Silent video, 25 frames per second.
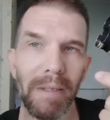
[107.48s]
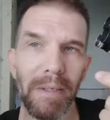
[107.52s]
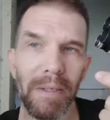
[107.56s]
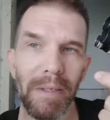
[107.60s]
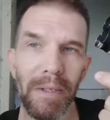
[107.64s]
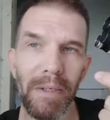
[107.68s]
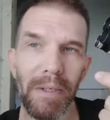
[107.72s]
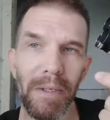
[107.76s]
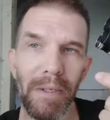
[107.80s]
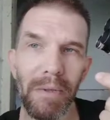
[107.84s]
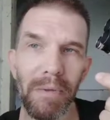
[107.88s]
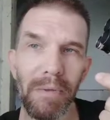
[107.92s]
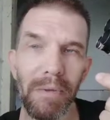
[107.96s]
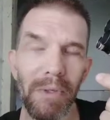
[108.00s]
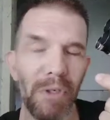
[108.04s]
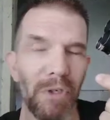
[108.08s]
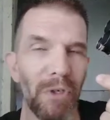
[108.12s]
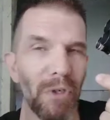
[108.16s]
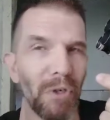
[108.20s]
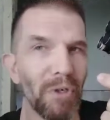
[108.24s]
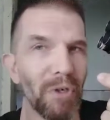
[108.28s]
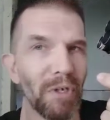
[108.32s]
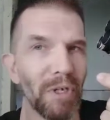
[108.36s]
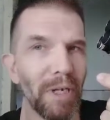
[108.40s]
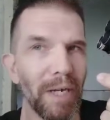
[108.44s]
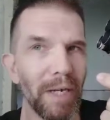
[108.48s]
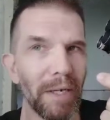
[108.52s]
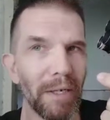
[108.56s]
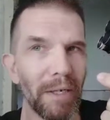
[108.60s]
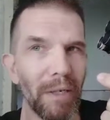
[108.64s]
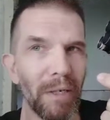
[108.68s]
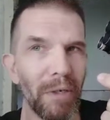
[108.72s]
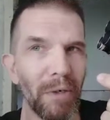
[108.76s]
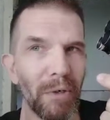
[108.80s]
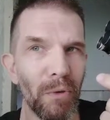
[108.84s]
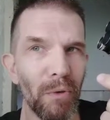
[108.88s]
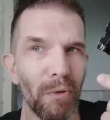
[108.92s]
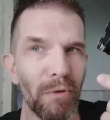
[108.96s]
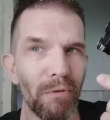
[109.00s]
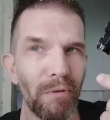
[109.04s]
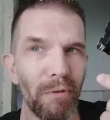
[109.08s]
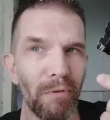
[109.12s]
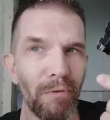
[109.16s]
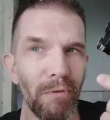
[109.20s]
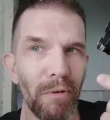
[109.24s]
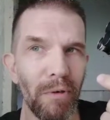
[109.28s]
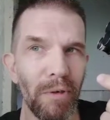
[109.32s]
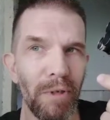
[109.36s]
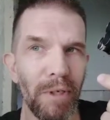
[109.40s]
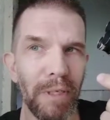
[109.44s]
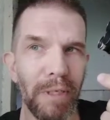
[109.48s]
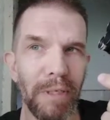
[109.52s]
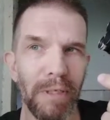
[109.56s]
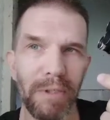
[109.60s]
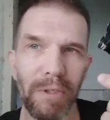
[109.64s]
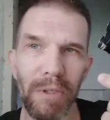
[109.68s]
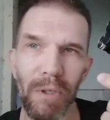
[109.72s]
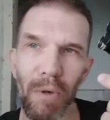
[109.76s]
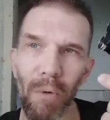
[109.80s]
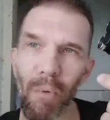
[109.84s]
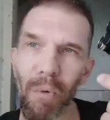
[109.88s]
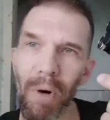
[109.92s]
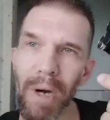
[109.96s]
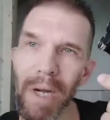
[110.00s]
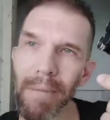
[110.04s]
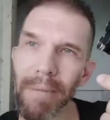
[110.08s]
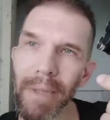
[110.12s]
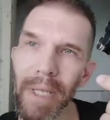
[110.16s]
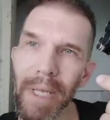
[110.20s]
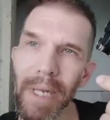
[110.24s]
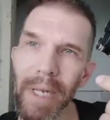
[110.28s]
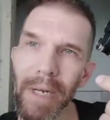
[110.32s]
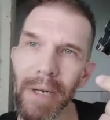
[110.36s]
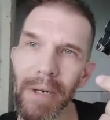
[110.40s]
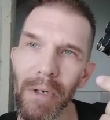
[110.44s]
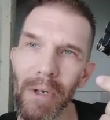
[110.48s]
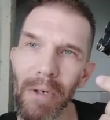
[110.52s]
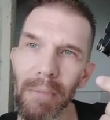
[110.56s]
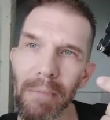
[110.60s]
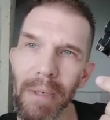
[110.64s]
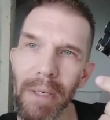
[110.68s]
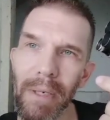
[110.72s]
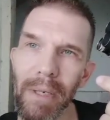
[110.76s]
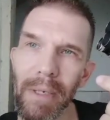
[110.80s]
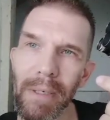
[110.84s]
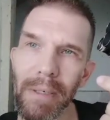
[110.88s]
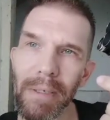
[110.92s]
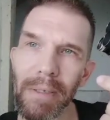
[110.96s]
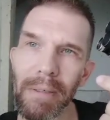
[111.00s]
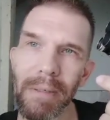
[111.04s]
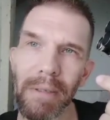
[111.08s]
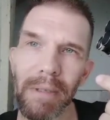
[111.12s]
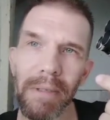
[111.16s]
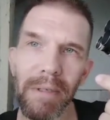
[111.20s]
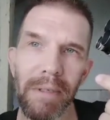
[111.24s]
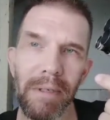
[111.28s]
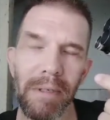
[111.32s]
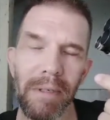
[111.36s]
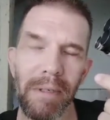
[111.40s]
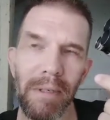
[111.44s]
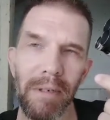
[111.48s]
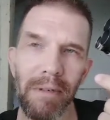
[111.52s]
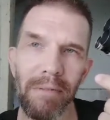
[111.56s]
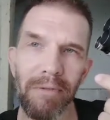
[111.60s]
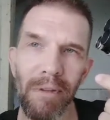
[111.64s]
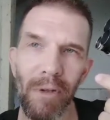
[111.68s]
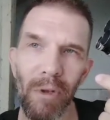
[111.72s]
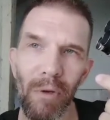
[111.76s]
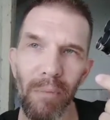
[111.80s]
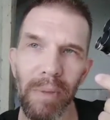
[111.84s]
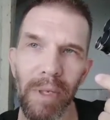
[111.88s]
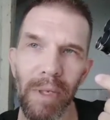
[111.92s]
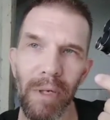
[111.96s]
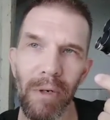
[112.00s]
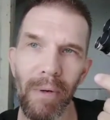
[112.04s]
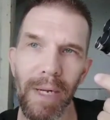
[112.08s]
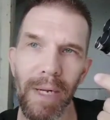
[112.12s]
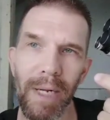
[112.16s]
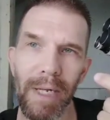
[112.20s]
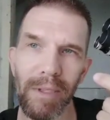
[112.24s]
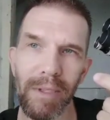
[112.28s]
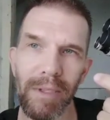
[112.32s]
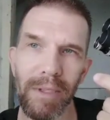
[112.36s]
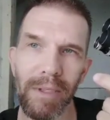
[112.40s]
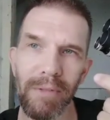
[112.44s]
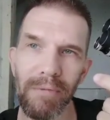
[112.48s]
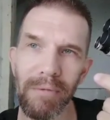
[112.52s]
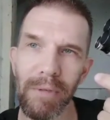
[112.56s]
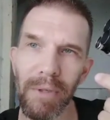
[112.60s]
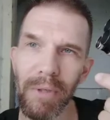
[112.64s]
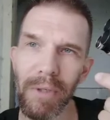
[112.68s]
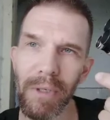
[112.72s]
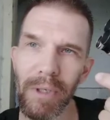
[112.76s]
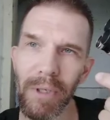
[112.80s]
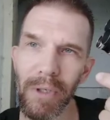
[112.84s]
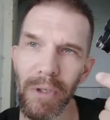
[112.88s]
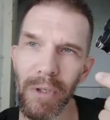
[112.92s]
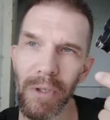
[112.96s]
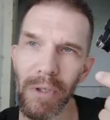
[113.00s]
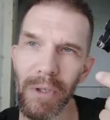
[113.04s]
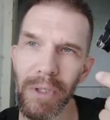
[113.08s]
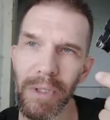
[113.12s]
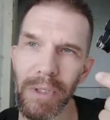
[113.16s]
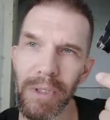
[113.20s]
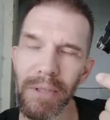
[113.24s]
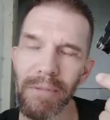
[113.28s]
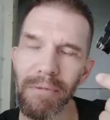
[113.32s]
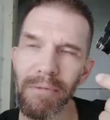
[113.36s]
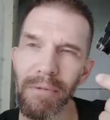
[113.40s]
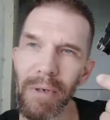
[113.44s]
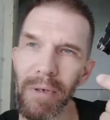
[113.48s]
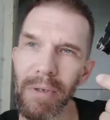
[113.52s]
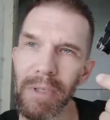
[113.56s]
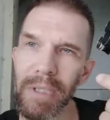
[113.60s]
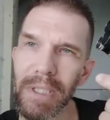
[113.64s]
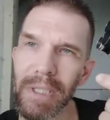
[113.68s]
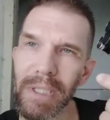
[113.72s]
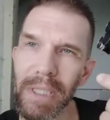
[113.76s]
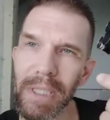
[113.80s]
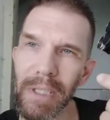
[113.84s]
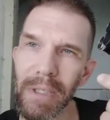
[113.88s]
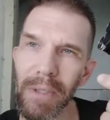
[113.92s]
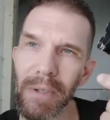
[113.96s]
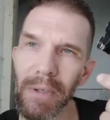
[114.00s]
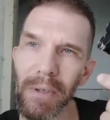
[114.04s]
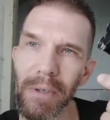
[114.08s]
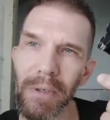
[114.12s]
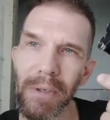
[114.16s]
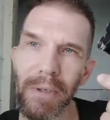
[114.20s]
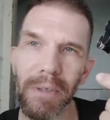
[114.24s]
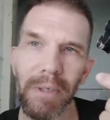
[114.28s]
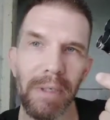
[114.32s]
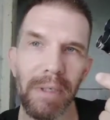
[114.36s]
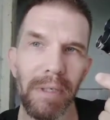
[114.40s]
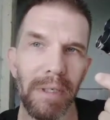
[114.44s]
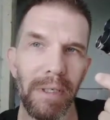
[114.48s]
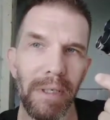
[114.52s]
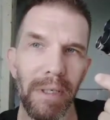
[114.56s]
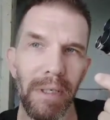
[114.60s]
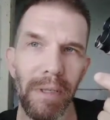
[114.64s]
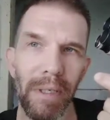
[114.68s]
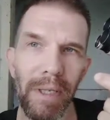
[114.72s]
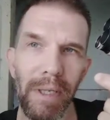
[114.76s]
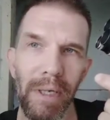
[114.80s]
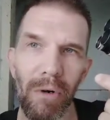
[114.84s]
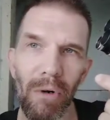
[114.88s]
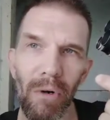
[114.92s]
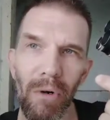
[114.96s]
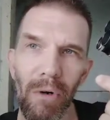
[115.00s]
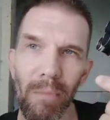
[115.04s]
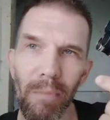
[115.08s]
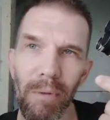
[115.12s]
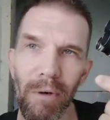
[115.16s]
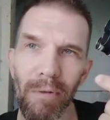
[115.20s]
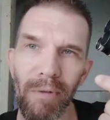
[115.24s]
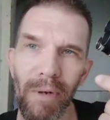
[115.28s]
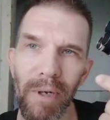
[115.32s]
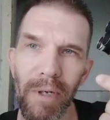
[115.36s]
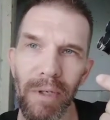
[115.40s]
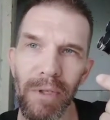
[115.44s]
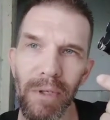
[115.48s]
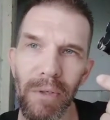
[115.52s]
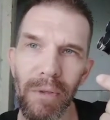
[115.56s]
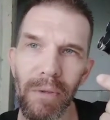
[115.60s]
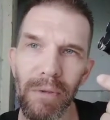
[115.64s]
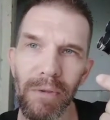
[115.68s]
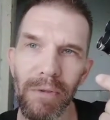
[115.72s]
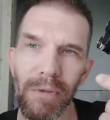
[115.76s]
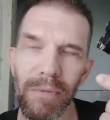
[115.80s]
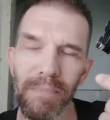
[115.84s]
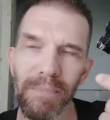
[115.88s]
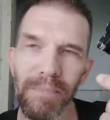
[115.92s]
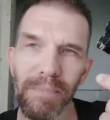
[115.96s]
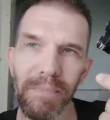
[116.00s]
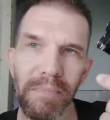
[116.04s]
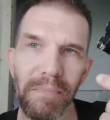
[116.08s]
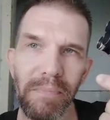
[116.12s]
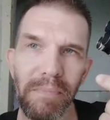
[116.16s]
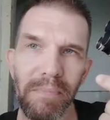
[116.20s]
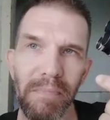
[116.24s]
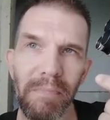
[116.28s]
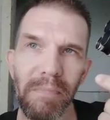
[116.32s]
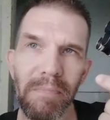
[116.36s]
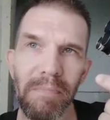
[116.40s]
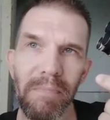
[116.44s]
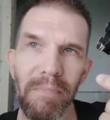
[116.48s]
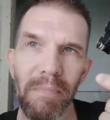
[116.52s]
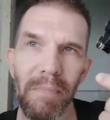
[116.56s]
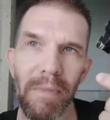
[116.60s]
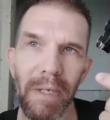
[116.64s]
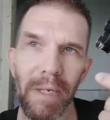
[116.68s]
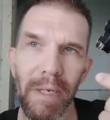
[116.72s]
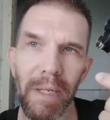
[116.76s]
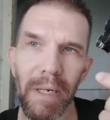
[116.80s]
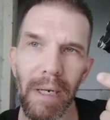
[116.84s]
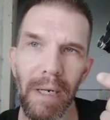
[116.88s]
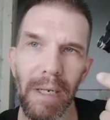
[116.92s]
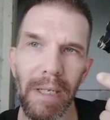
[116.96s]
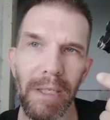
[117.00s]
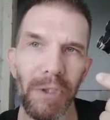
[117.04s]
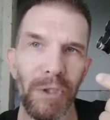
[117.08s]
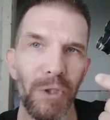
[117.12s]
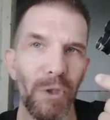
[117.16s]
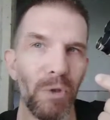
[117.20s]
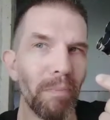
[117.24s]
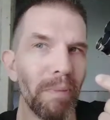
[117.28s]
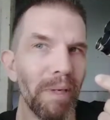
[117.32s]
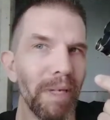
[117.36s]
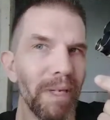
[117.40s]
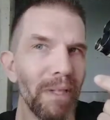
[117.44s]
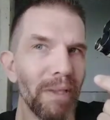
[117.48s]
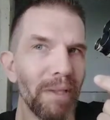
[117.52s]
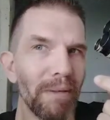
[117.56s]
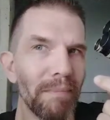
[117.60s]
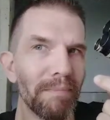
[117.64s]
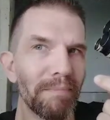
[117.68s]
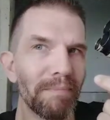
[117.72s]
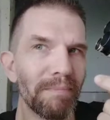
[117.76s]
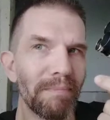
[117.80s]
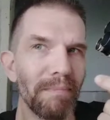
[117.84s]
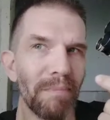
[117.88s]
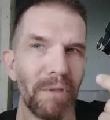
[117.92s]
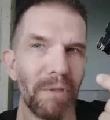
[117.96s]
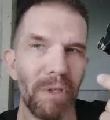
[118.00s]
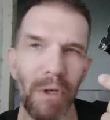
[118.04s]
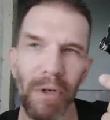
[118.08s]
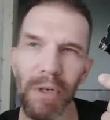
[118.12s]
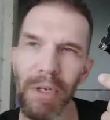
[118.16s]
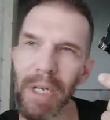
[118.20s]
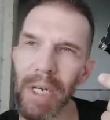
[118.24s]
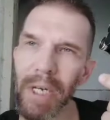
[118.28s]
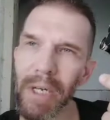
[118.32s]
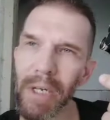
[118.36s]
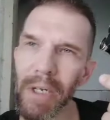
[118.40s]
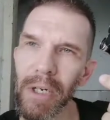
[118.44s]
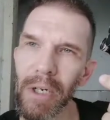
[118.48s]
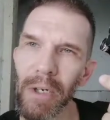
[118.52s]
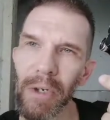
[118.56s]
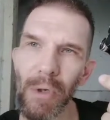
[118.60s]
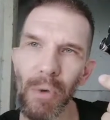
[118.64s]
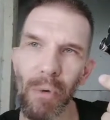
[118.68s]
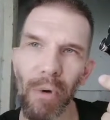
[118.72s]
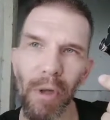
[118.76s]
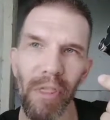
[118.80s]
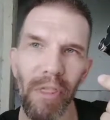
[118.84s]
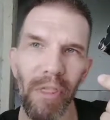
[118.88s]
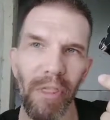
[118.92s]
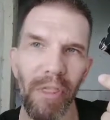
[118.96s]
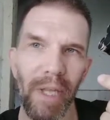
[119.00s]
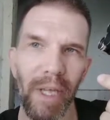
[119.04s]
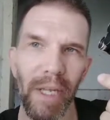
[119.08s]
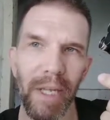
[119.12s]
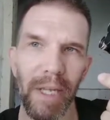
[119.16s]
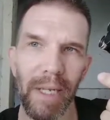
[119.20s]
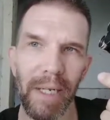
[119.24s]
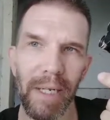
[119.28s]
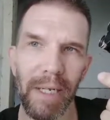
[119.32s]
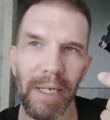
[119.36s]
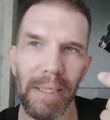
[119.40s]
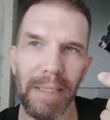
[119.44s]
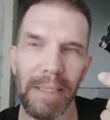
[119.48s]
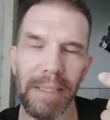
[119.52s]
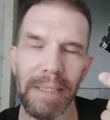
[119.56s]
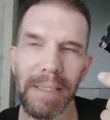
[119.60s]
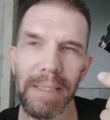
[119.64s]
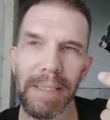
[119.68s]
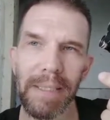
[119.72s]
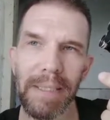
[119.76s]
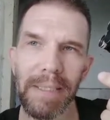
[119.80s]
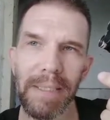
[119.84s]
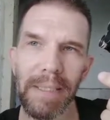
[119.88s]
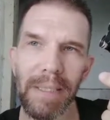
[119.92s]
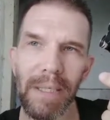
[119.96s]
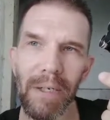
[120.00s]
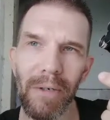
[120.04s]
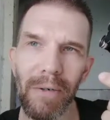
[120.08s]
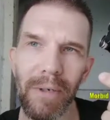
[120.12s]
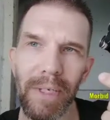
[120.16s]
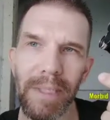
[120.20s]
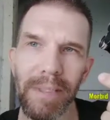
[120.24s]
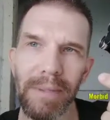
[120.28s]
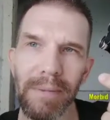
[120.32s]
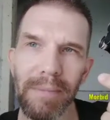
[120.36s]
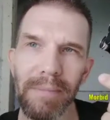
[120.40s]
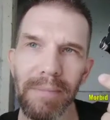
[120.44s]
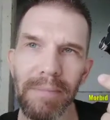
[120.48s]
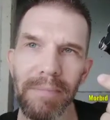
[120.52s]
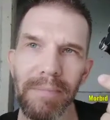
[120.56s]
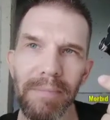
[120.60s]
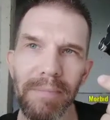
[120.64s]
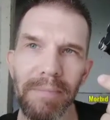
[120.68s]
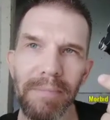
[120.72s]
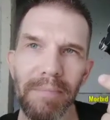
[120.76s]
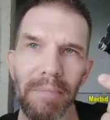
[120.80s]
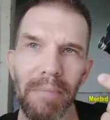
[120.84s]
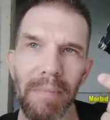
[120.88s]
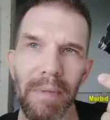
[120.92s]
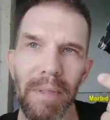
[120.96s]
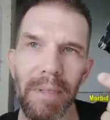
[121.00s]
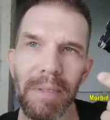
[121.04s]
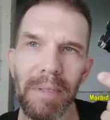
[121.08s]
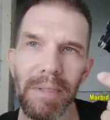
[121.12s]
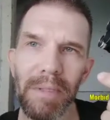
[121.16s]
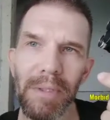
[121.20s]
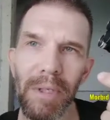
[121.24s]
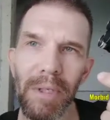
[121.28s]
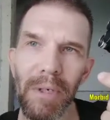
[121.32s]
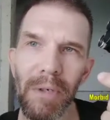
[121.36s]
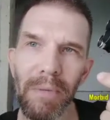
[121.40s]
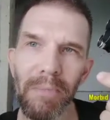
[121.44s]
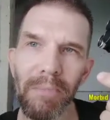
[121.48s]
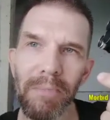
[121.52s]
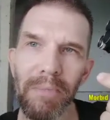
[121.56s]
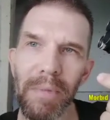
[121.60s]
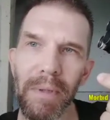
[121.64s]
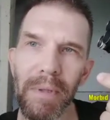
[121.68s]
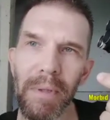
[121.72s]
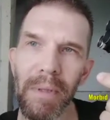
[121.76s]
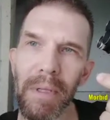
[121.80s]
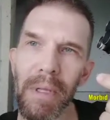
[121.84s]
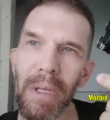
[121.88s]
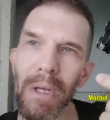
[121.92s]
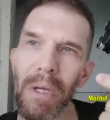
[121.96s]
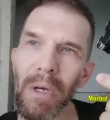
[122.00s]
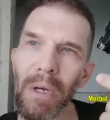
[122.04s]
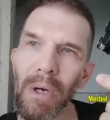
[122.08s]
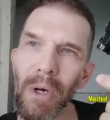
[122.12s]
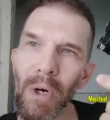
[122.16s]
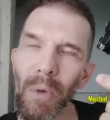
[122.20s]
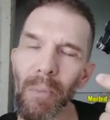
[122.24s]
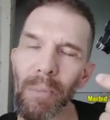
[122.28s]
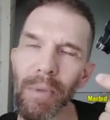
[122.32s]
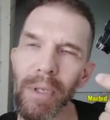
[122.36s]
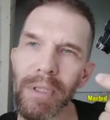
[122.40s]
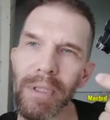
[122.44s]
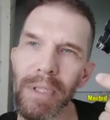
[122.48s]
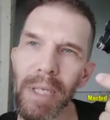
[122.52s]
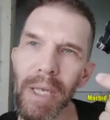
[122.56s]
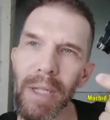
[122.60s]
you're not going to do it for free. So wipe that out of your mind. Filipino actors are very good, very skilled, and they are professionals. And unless you pay them, they're not going to do a thing. All right? So, hope this